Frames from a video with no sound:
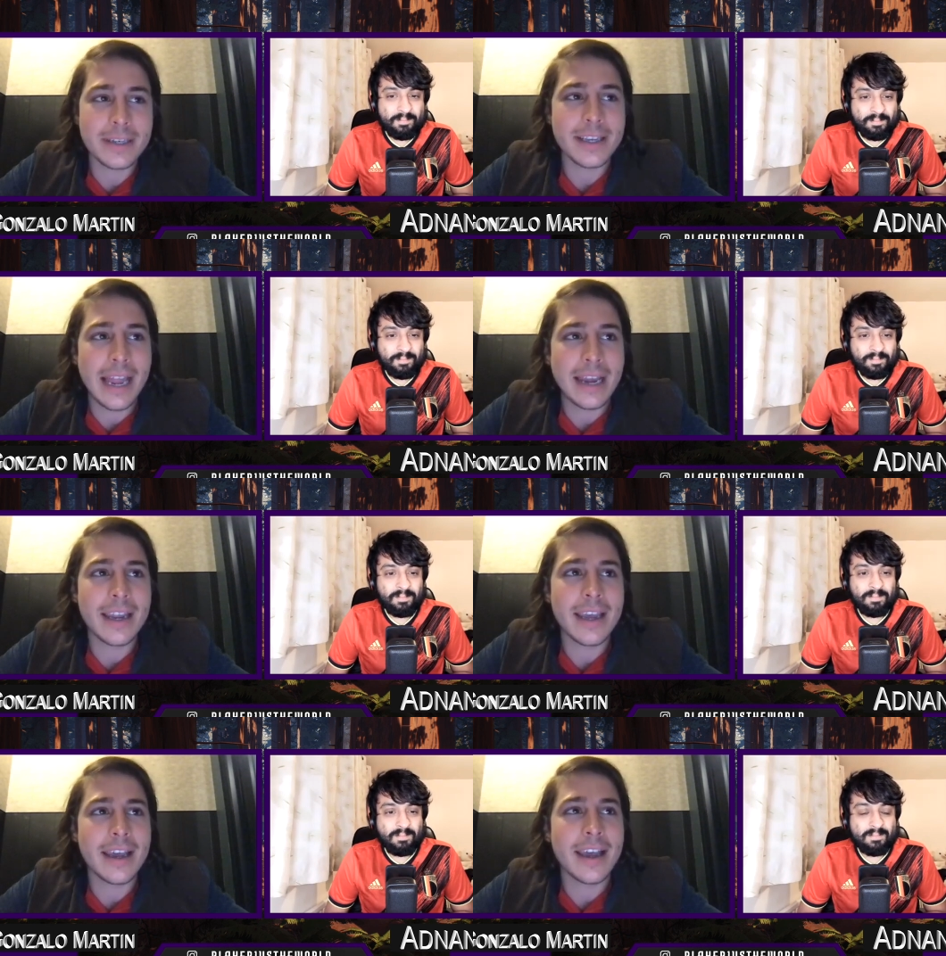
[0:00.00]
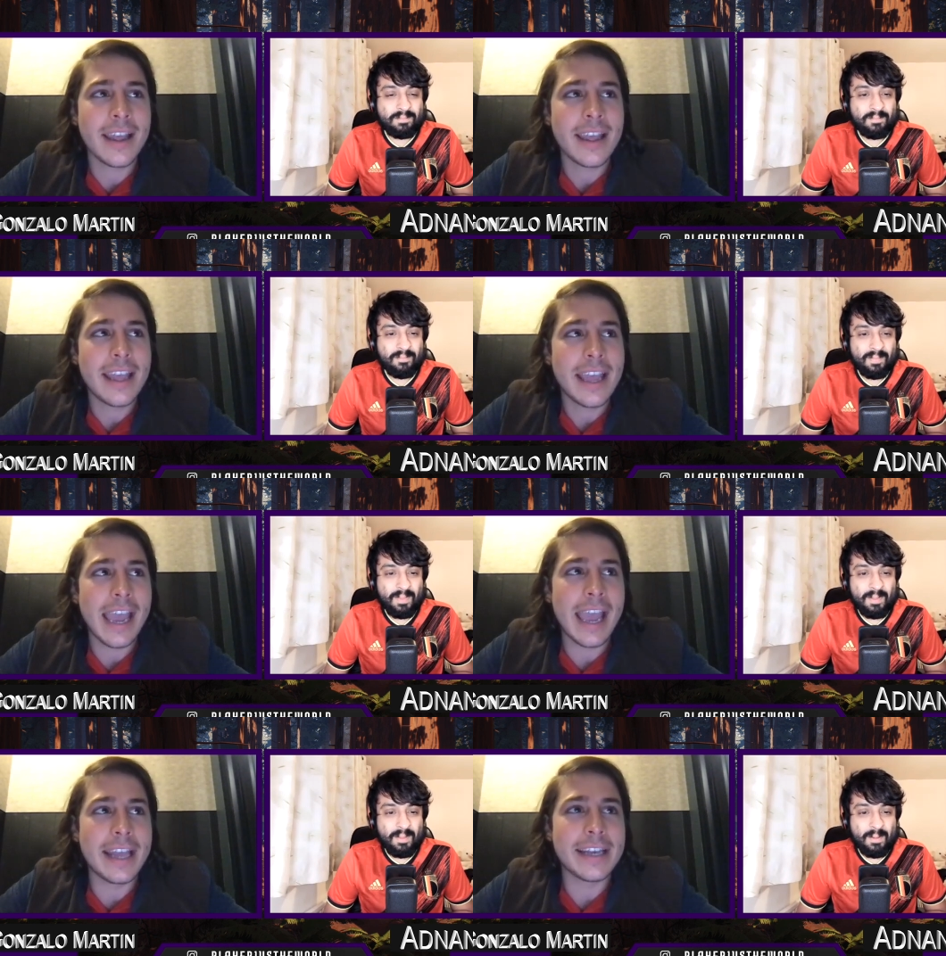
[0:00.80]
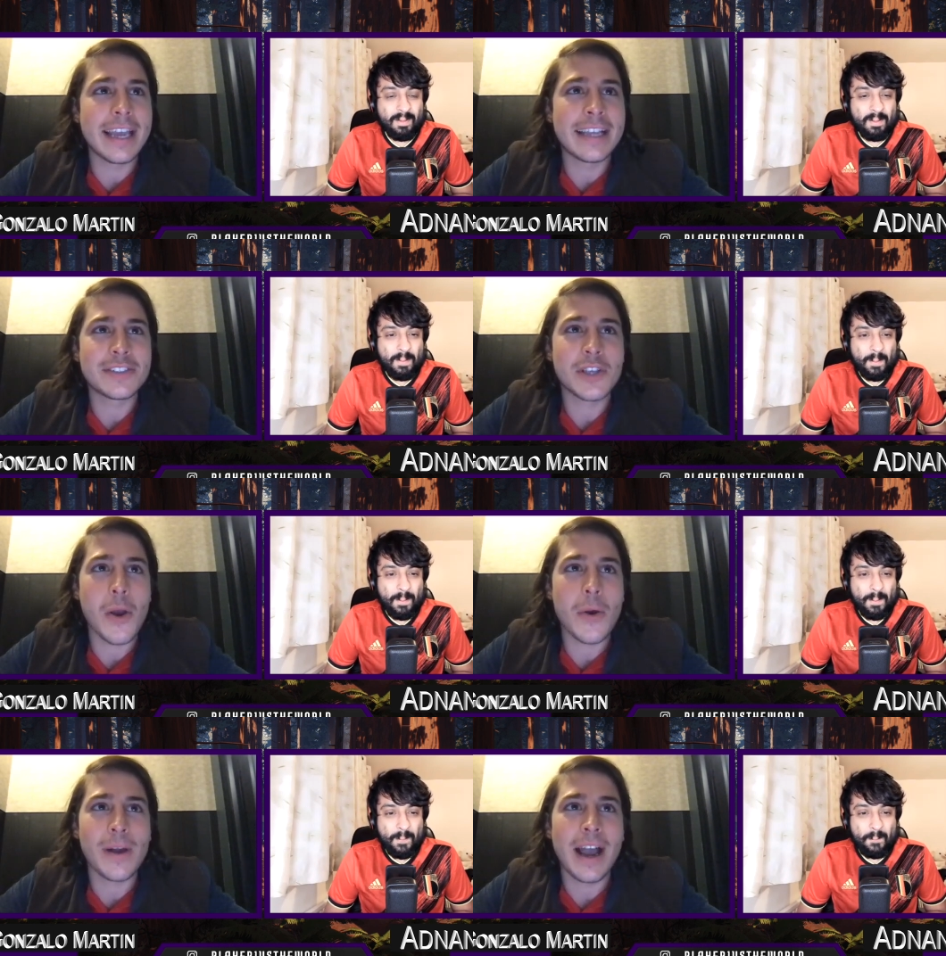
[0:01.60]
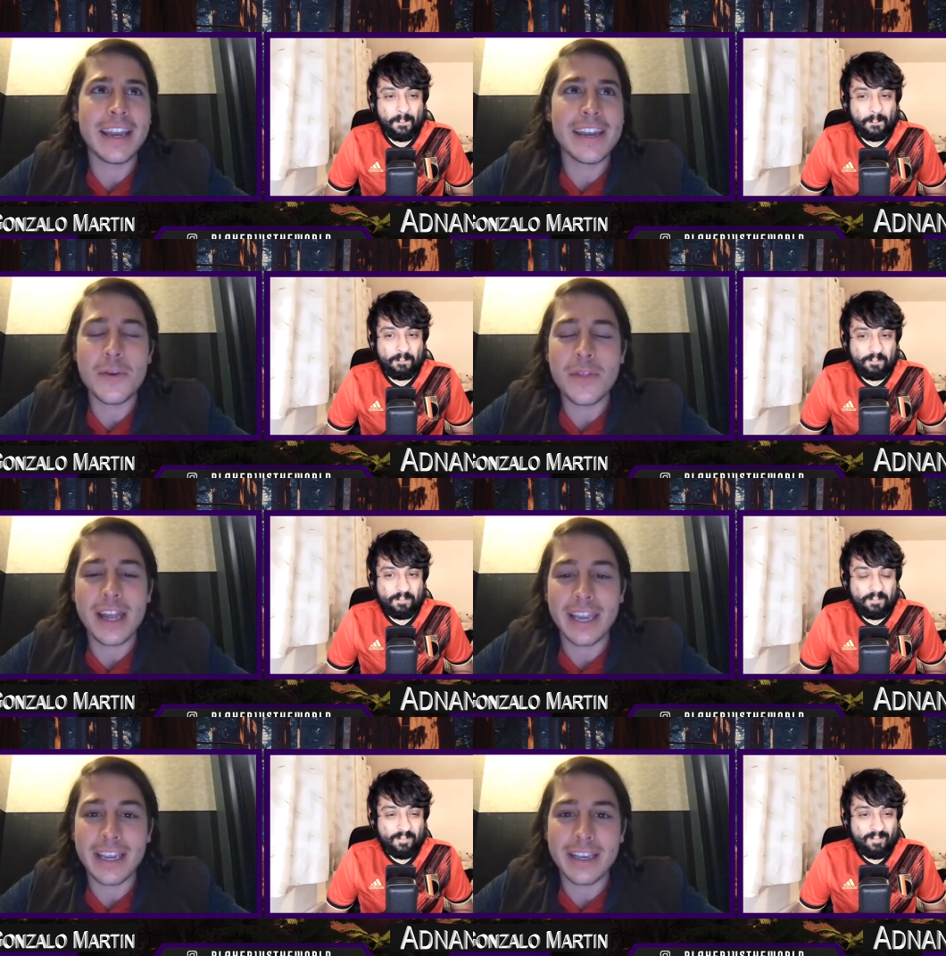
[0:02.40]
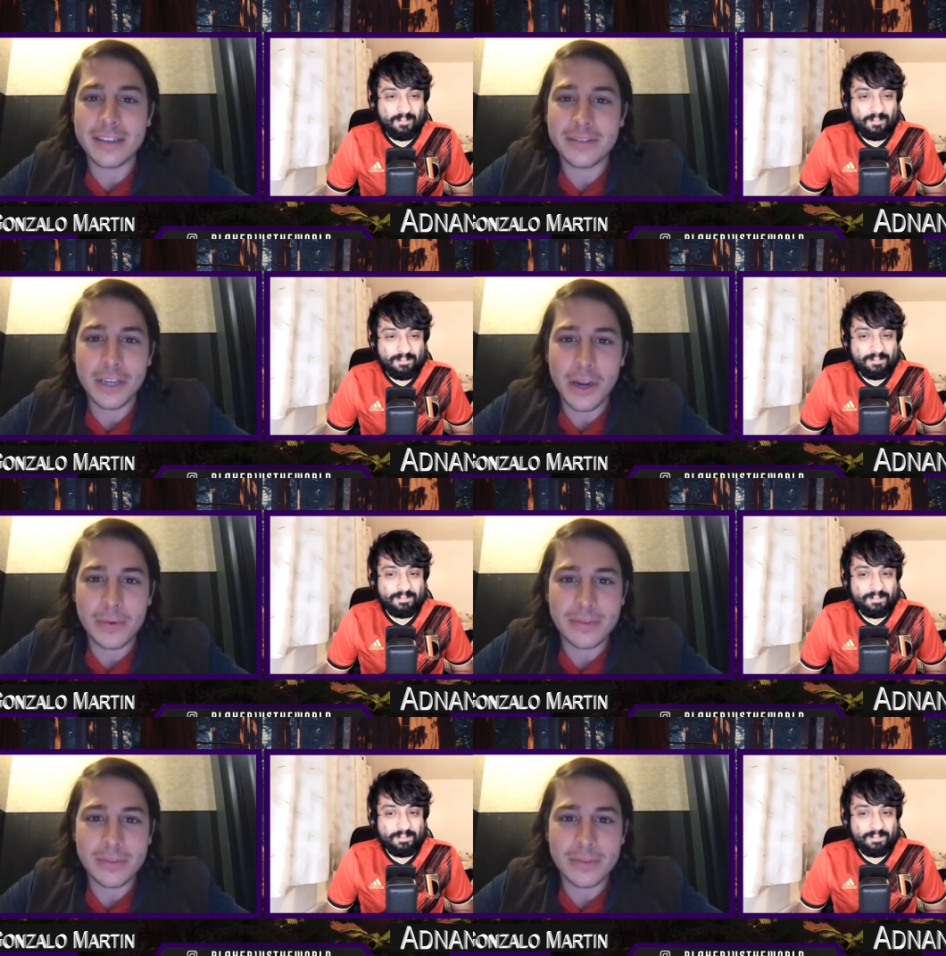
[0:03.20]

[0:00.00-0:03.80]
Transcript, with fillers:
Speaker 1: And, uh, and, and so I knew that like, you know,